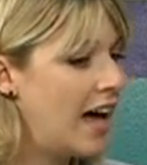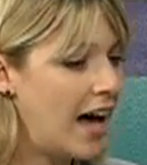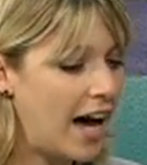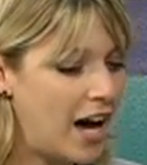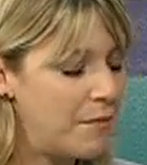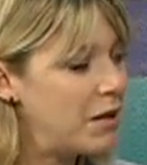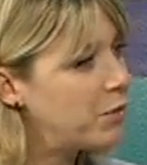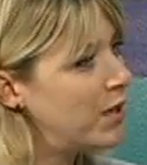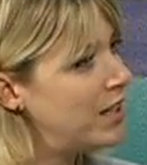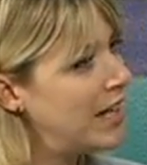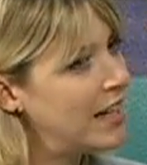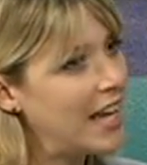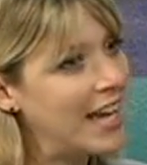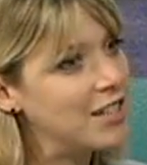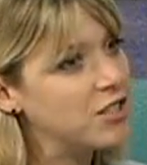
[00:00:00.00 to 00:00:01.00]
And we
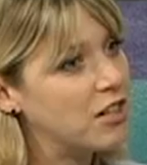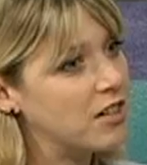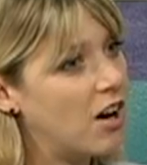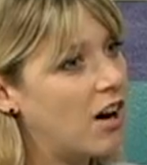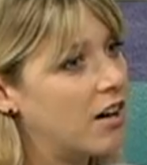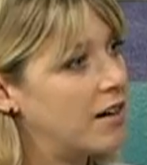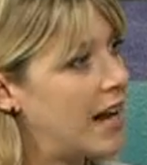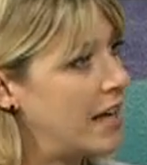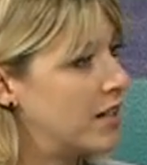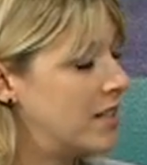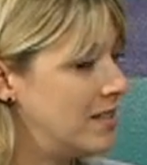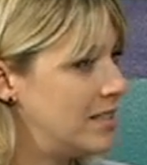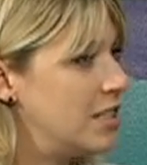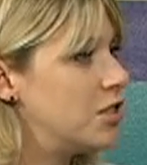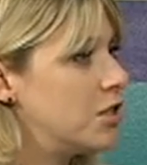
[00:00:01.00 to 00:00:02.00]
engage our
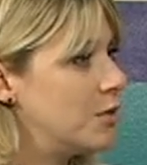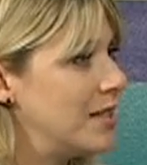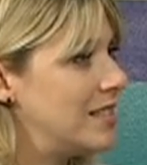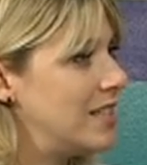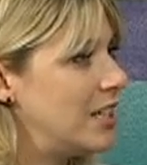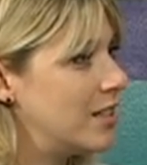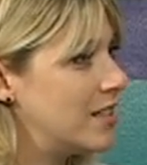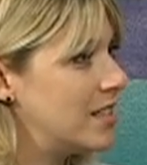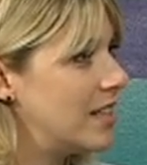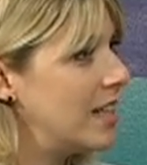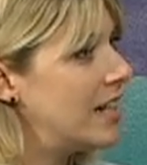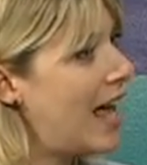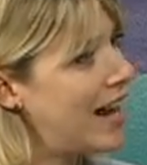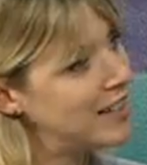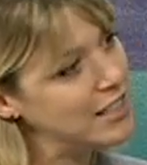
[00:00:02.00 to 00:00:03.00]
constituents here to get
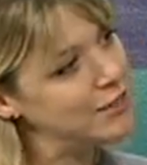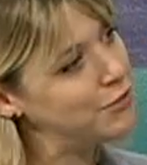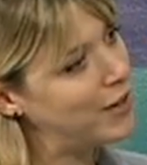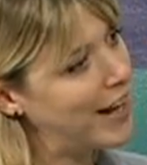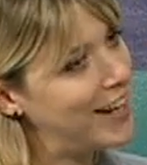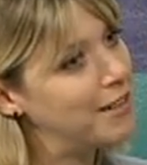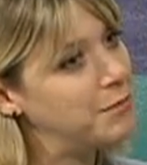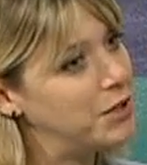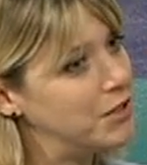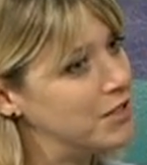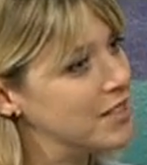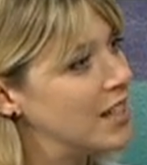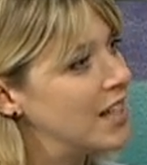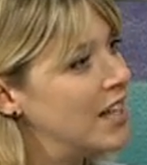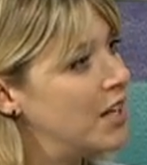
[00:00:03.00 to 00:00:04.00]
active for
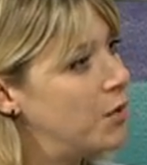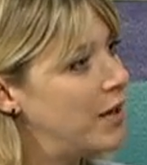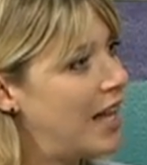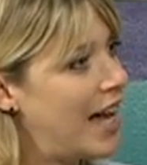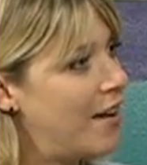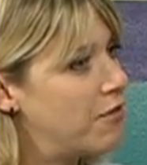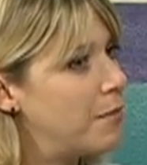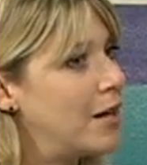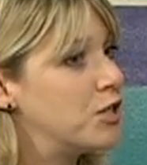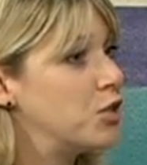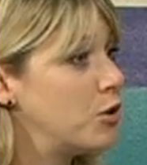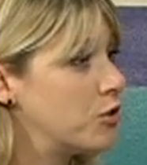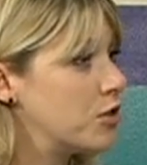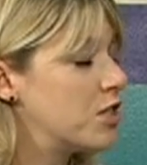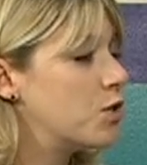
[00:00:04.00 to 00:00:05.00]
animals. We have about
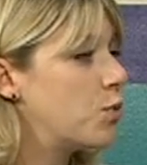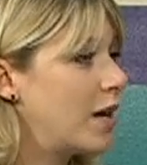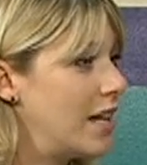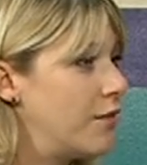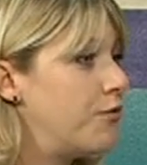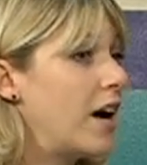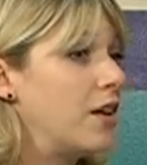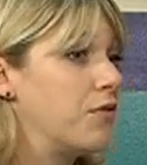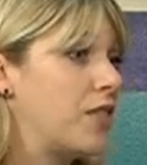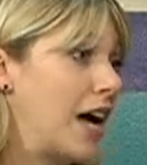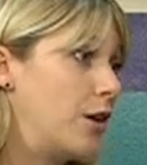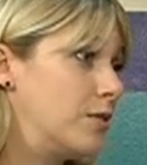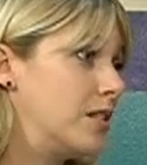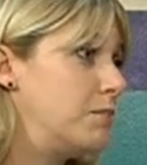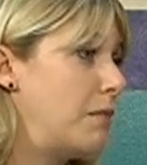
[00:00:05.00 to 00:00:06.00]

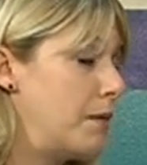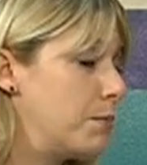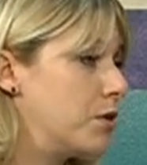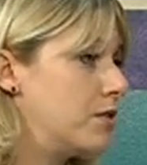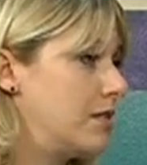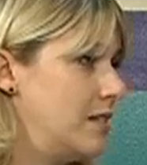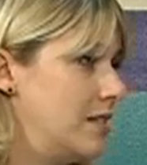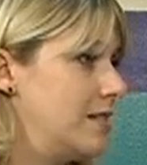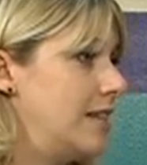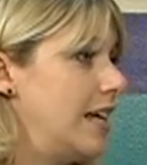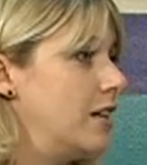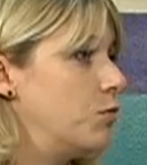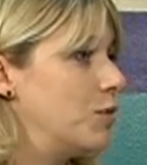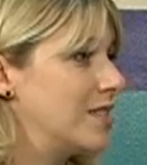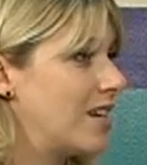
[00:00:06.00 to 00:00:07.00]
225,000 members in the state
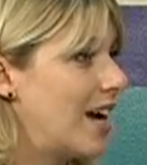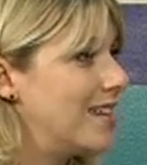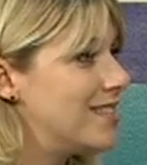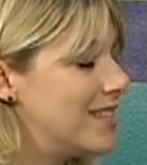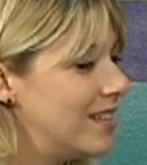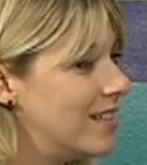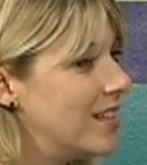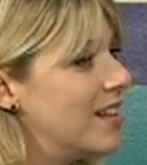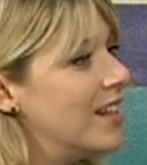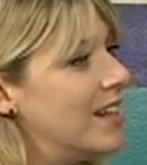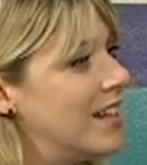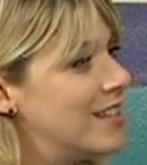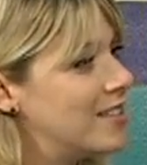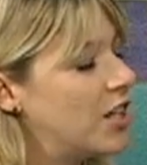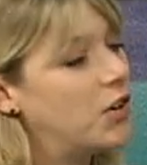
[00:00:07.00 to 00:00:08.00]
of Wisconsin.
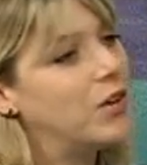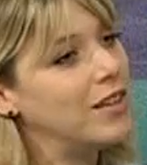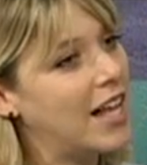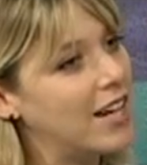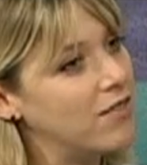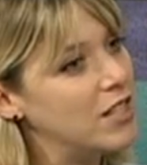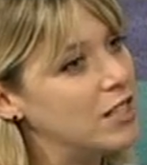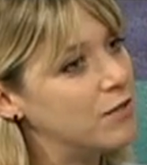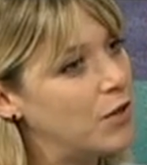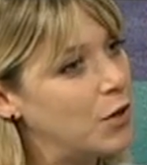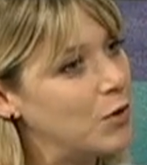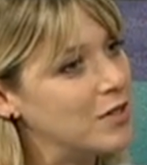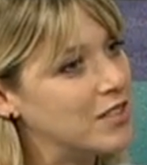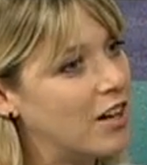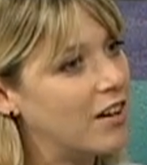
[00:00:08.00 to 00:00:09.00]
So a lot of these
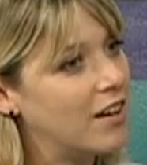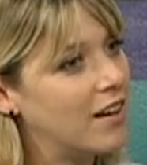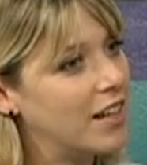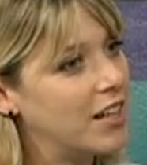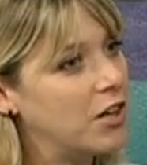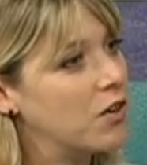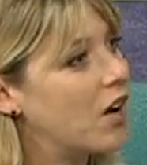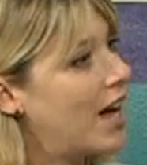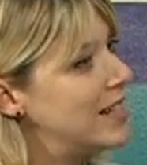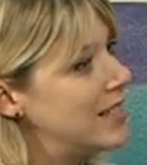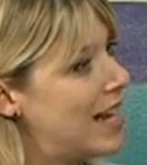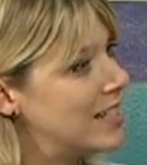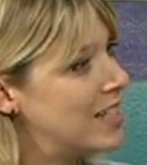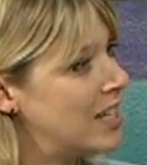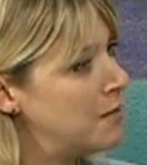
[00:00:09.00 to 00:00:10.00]
folks are,
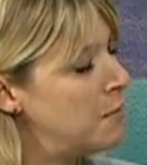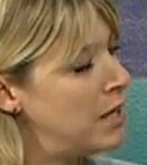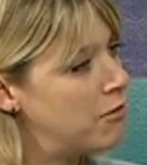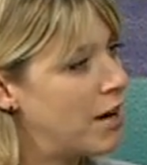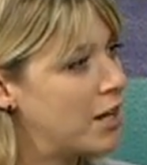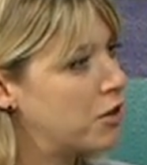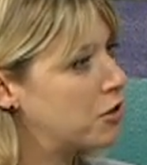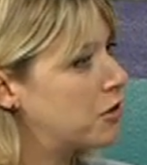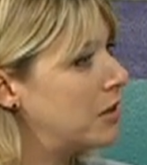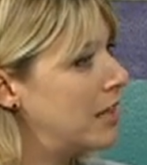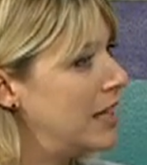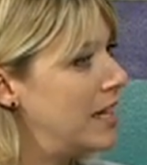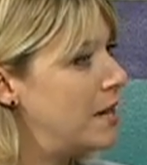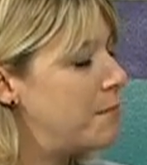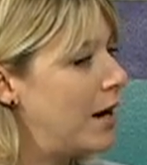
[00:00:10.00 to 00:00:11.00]
contacting me
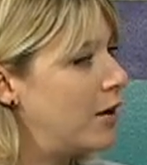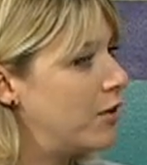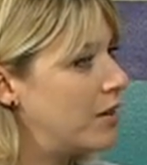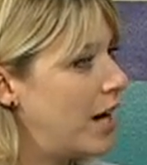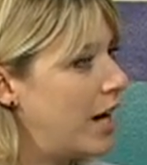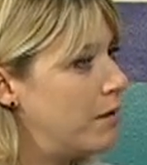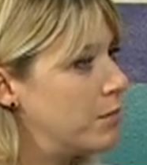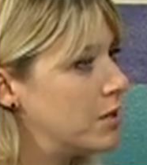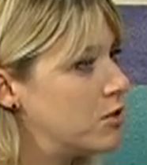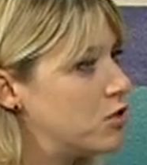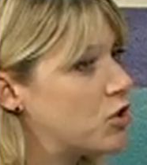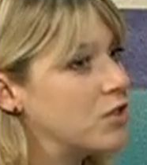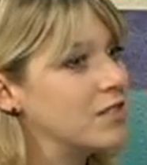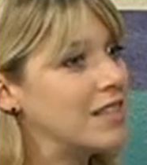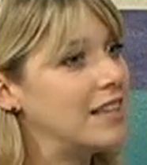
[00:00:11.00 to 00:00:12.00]
regularly about
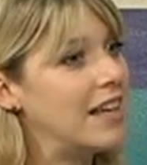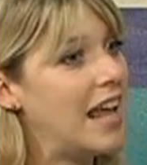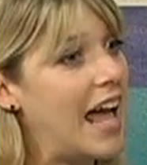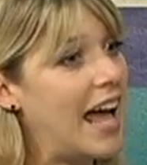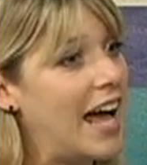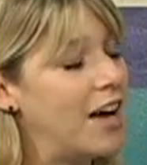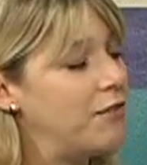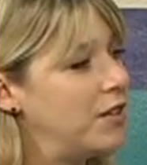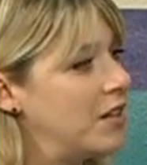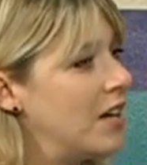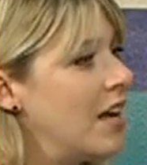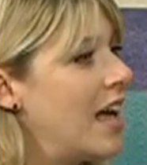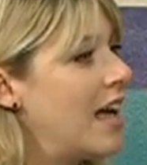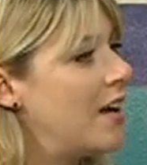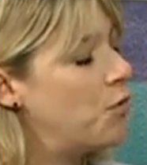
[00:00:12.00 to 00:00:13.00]
concerns that they have and
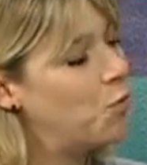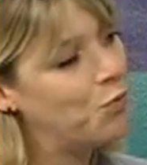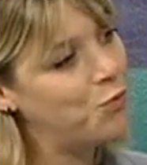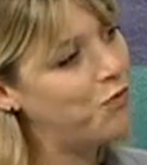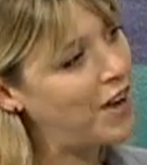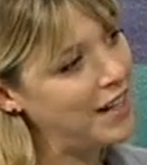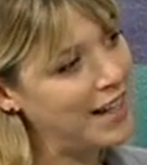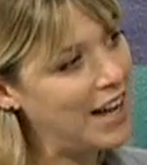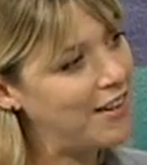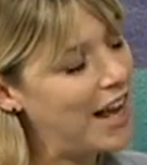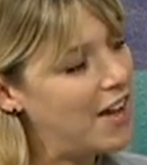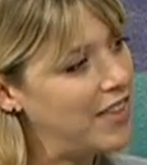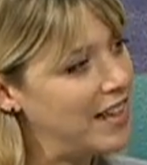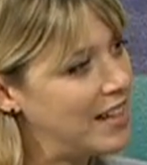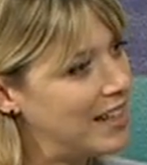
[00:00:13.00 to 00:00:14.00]
finding out
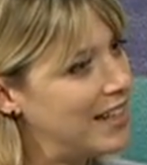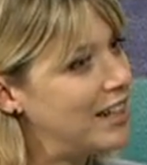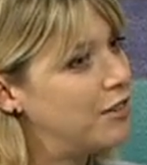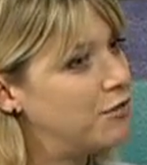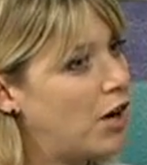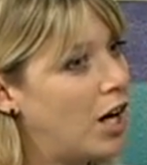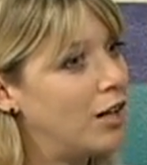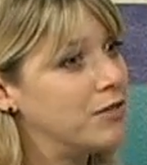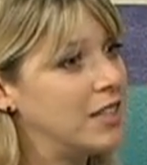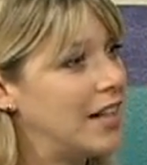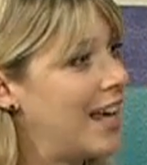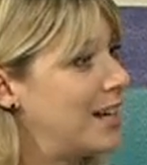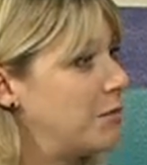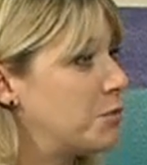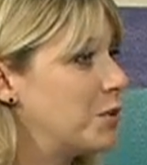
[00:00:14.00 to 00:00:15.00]
how they can get involved in
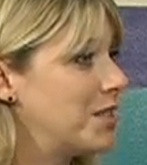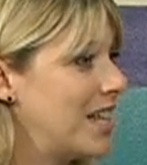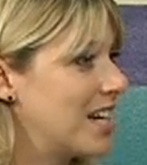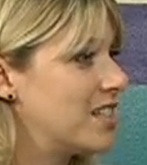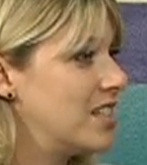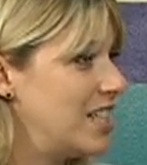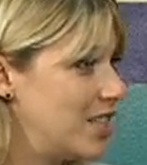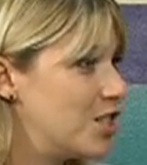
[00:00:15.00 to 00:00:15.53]
animal protection